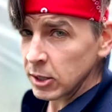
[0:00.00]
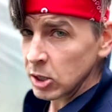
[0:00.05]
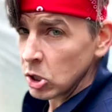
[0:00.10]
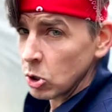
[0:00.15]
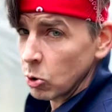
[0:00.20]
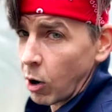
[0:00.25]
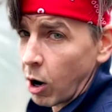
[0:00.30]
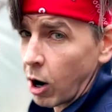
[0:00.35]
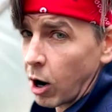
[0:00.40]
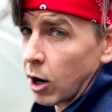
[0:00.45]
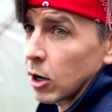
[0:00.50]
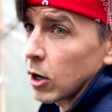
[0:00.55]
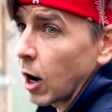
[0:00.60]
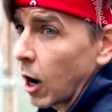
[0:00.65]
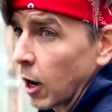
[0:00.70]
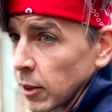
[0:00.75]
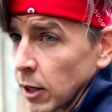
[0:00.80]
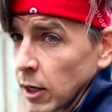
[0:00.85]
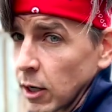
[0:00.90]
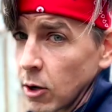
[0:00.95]
you are
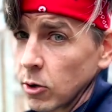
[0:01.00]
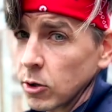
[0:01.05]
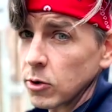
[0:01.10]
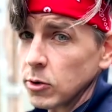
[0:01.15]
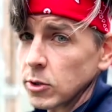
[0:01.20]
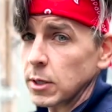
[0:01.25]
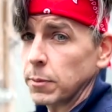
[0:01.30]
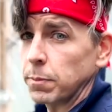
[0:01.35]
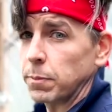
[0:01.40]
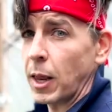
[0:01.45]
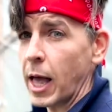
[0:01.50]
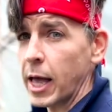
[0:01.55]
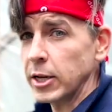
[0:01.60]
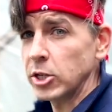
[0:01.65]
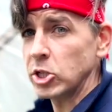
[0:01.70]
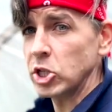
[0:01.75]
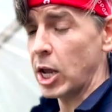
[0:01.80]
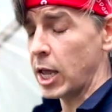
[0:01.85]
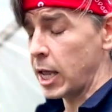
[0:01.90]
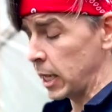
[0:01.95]
on the local supply
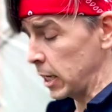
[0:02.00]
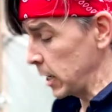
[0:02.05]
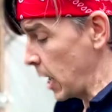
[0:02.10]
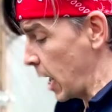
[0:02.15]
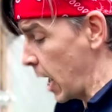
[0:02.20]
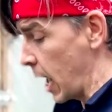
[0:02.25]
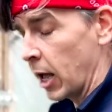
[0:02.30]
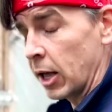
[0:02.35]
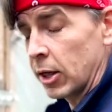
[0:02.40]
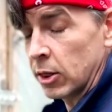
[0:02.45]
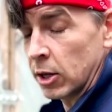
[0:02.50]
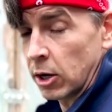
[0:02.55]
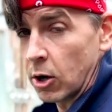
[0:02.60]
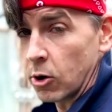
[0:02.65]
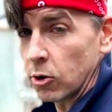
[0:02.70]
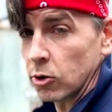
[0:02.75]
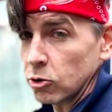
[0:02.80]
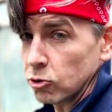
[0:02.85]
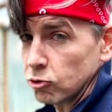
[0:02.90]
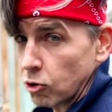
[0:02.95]
chain and the
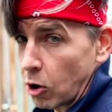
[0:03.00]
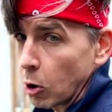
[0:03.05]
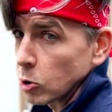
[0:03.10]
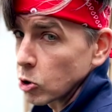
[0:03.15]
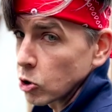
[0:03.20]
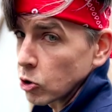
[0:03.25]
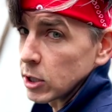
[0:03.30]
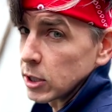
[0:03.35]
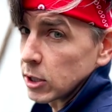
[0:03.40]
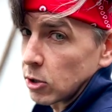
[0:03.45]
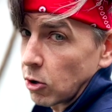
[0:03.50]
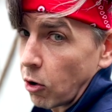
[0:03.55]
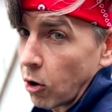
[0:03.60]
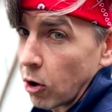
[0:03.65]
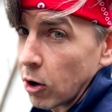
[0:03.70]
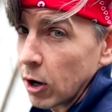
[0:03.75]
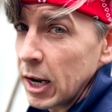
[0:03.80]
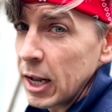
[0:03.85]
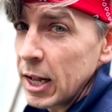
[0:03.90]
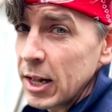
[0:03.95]
local grocery
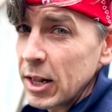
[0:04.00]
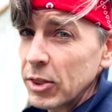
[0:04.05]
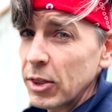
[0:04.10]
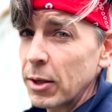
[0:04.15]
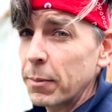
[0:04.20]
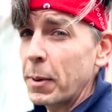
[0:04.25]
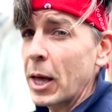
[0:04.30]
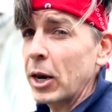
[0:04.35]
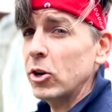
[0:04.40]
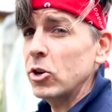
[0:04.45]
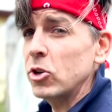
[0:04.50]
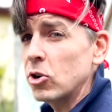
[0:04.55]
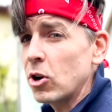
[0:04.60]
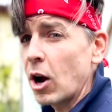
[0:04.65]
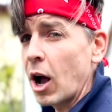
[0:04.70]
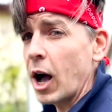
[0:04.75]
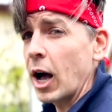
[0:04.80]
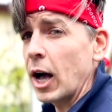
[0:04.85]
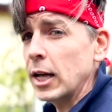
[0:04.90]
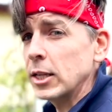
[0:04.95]
store, the better your
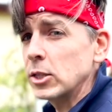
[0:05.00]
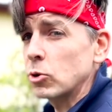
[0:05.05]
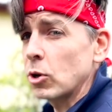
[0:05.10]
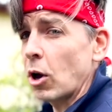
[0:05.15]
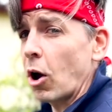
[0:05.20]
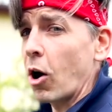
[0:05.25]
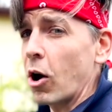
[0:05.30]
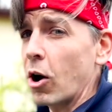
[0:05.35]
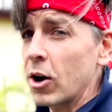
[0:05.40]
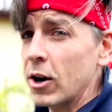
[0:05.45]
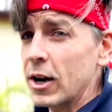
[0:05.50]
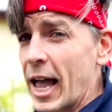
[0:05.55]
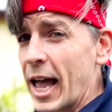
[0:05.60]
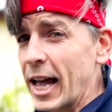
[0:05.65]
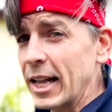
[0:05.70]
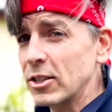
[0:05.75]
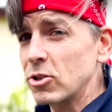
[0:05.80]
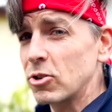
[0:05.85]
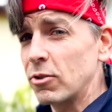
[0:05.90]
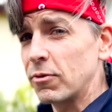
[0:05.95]
odds are
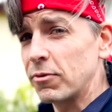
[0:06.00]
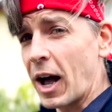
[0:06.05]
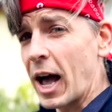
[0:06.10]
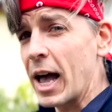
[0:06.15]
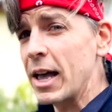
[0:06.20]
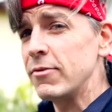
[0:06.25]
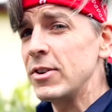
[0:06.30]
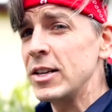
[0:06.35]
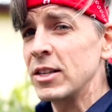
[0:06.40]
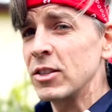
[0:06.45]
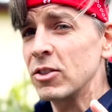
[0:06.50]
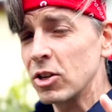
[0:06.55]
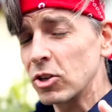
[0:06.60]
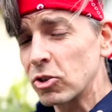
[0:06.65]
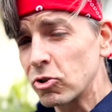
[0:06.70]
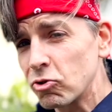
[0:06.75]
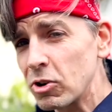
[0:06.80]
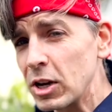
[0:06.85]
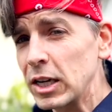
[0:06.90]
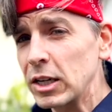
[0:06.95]
at surviving the
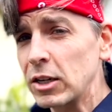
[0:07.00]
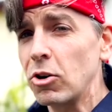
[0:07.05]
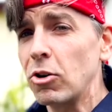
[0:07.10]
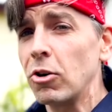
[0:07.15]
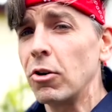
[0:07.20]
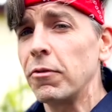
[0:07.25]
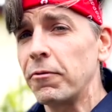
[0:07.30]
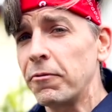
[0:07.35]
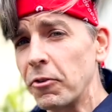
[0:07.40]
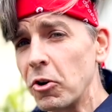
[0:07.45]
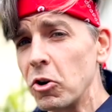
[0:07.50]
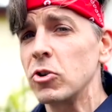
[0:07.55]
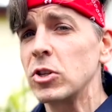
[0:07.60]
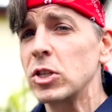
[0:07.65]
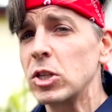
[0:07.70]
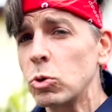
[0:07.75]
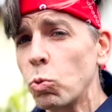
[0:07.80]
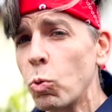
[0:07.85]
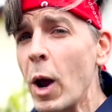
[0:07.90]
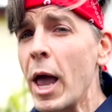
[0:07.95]
critical
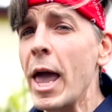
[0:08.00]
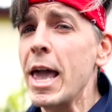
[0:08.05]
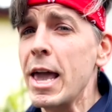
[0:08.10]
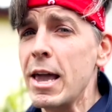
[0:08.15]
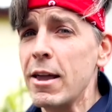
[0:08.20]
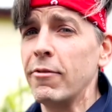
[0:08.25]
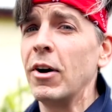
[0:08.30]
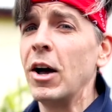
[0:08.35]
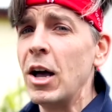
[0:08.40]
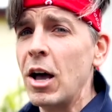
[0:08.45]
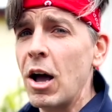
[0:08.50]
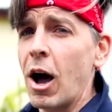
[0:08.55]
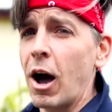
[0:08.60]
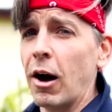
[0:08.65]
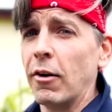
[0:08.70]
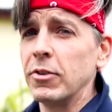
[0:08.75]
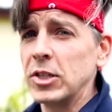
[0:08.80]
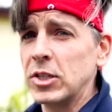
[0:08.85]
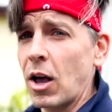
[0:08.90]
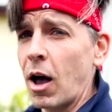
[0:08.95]
first wave
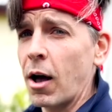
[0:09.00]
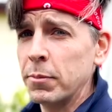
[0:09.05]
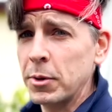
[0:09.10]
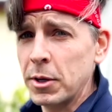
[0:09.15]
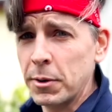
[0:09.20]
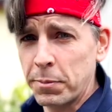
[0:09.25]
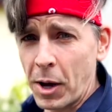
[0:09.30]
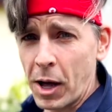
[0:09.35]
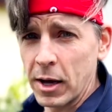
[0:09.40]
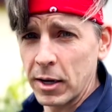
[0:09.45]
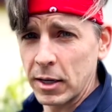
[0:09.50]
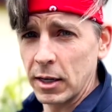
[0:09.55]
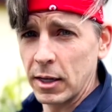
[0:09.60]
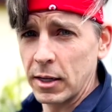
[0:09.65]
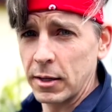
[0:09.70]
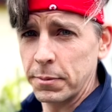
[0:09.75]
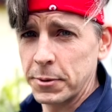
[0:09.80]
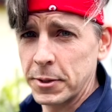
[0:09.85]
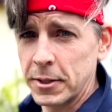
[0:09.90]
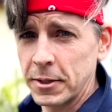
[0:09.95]
of a zombie
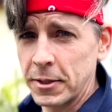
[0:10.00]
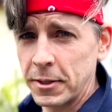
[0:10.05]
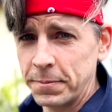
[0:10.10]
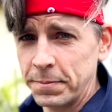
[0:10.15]
apocalypse.